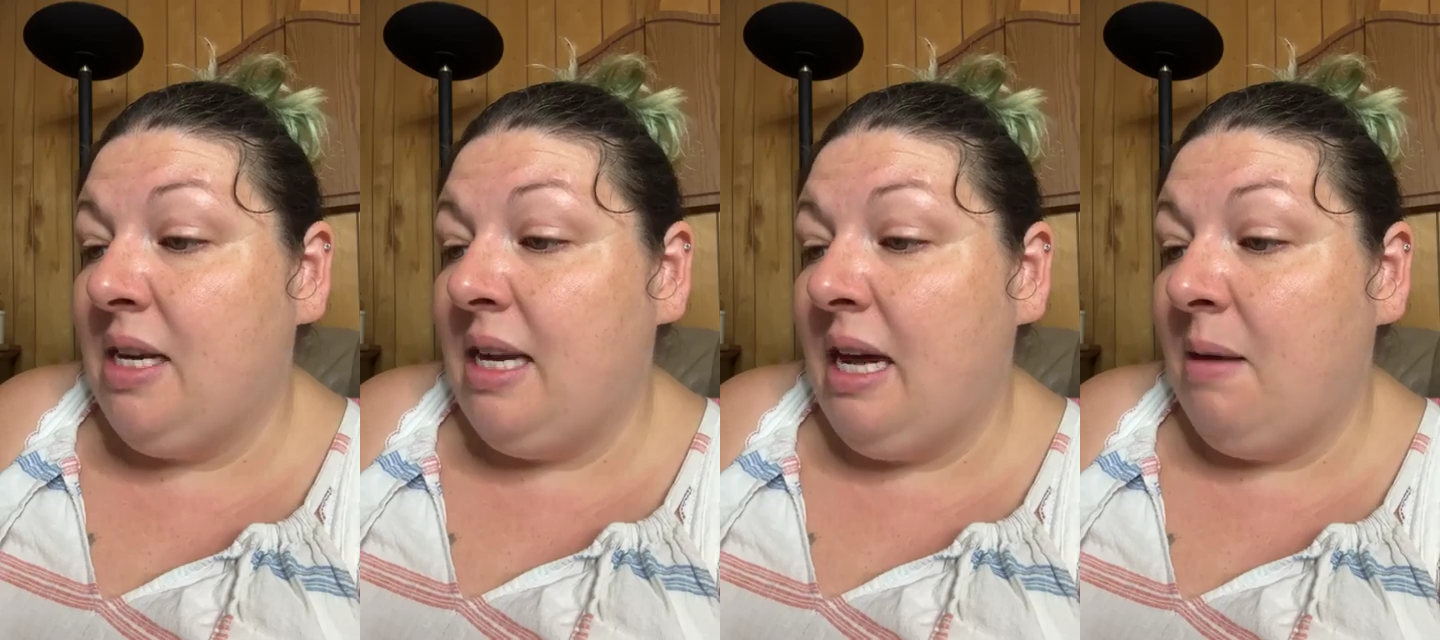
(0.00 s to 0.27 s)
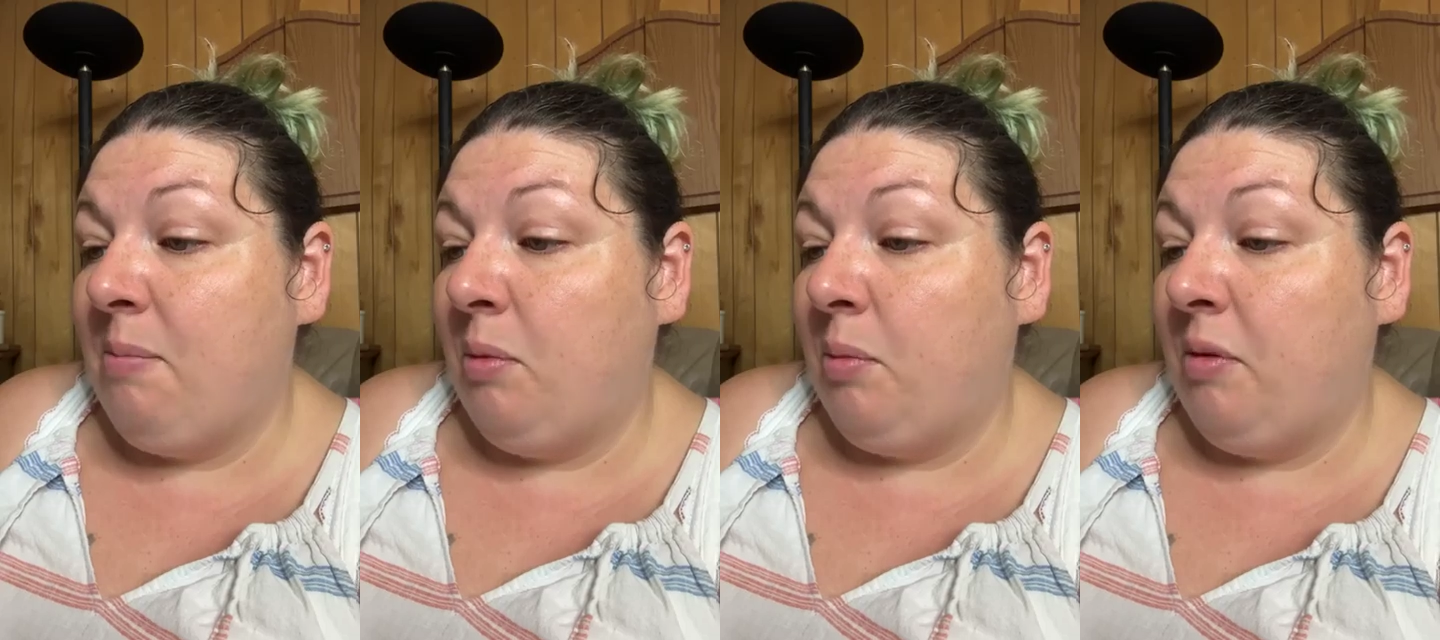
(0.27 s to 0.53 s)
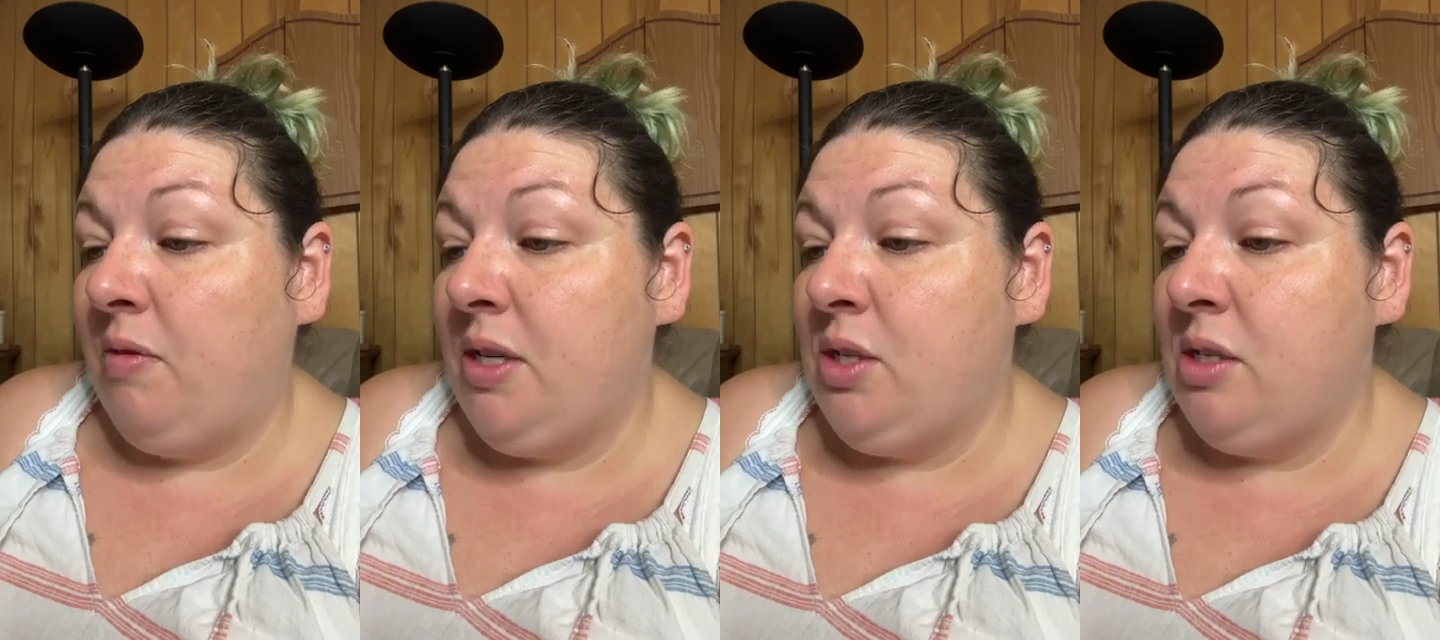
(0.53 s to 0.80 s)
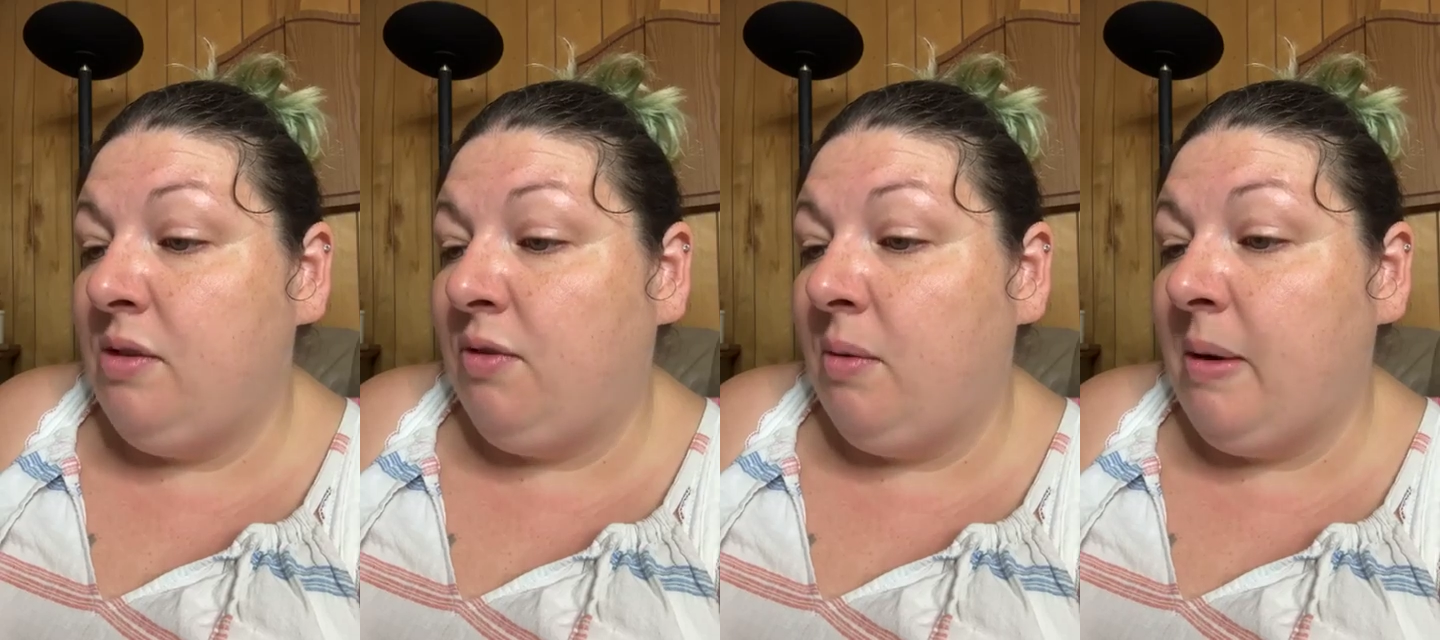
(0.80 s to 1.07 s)
and ample
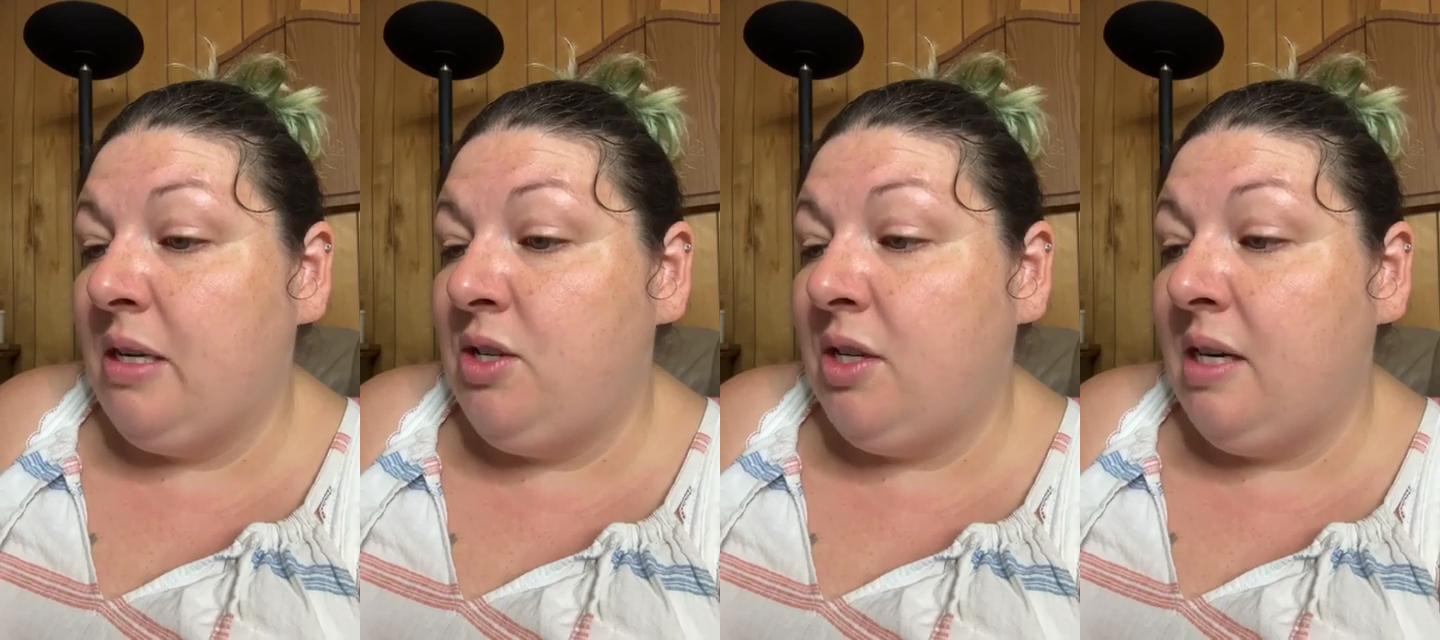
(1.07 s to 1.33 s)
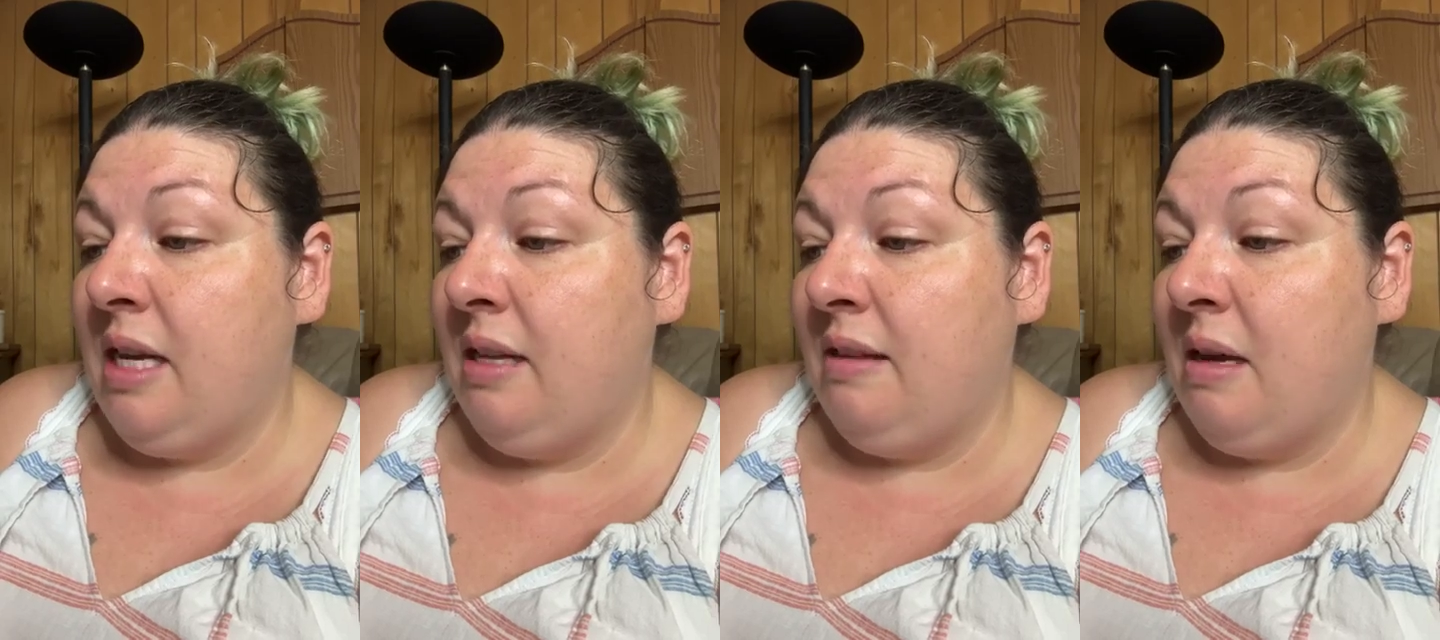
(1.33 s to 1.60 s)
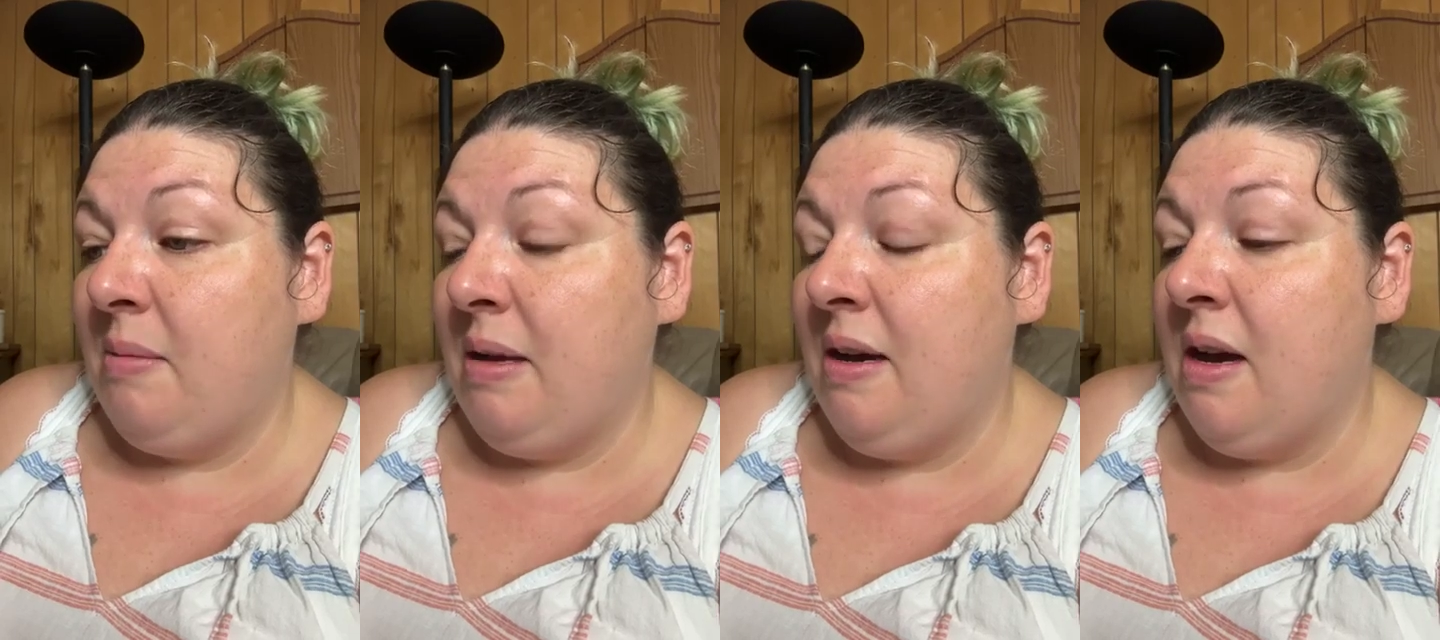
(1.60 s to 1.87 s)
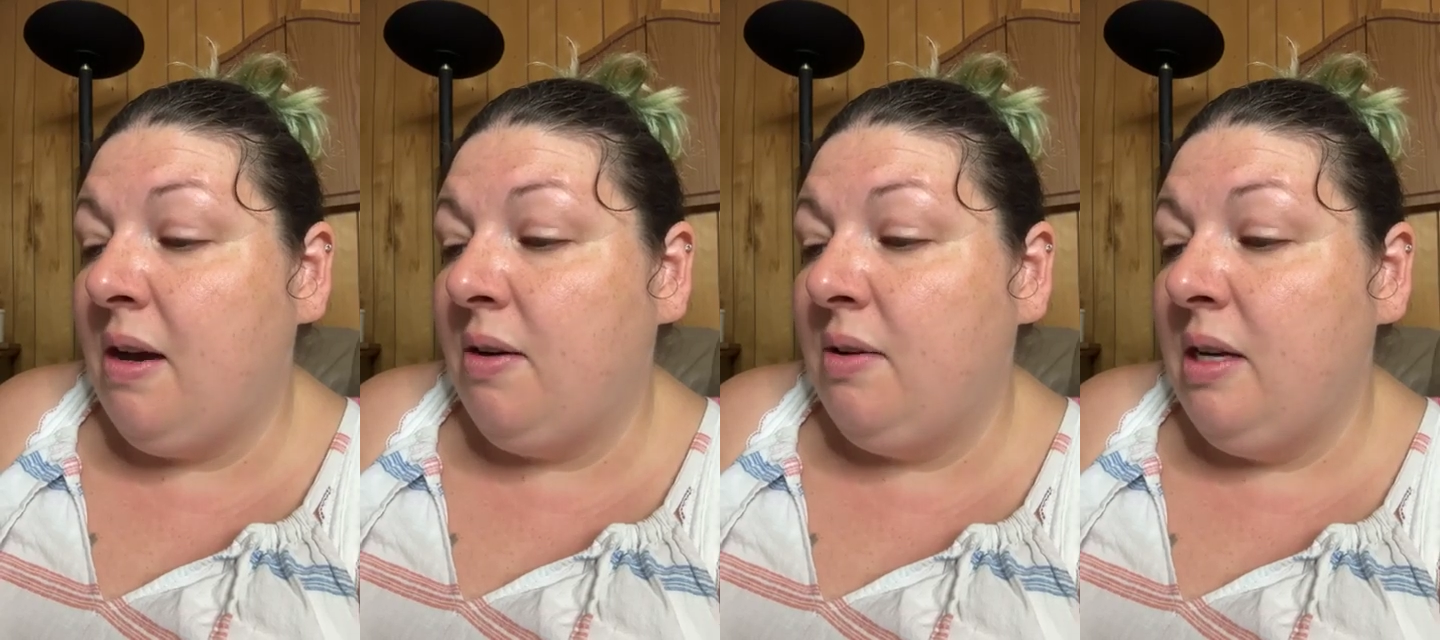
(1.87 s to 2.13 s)
provisions for my journey and let me
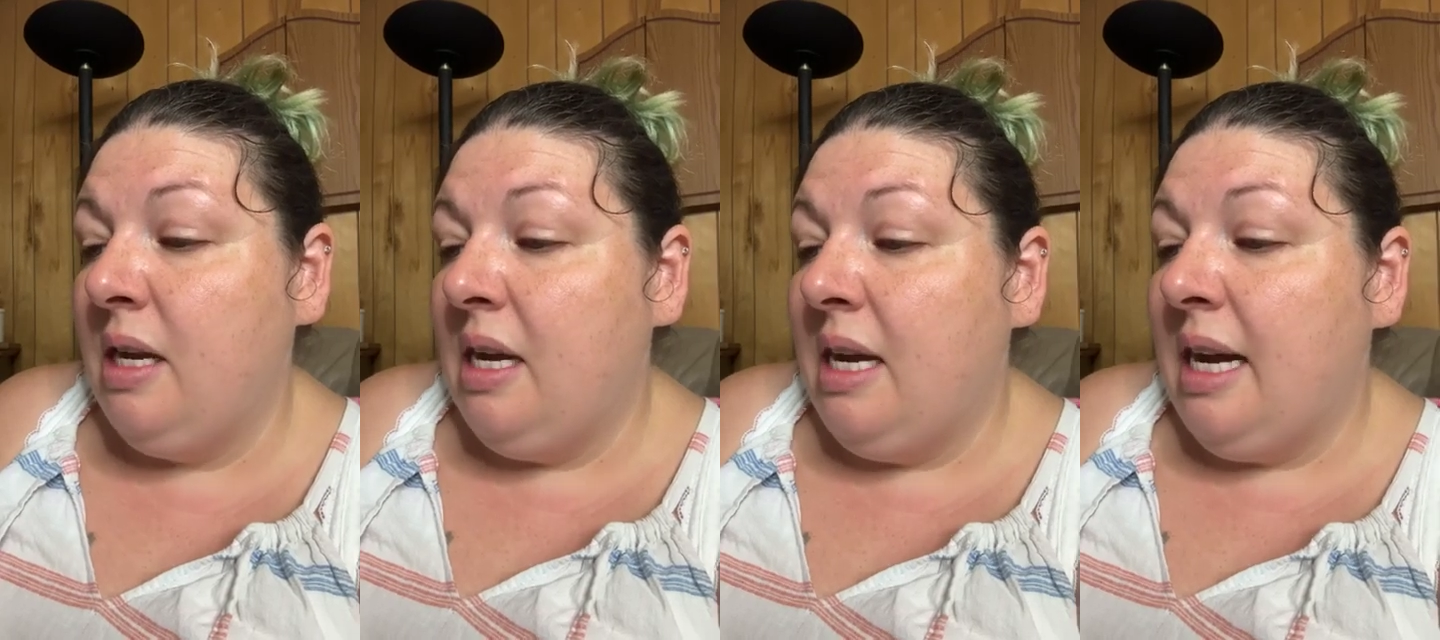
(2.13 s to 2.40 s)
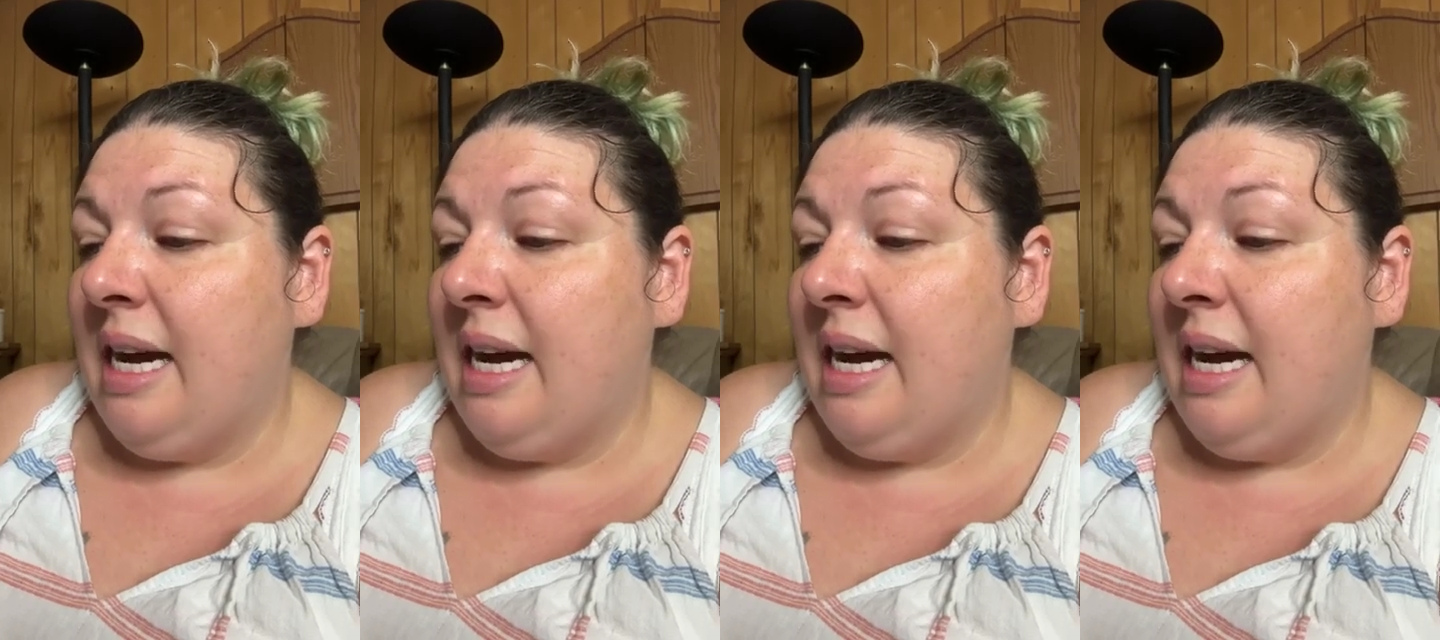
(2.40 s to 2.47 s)
go.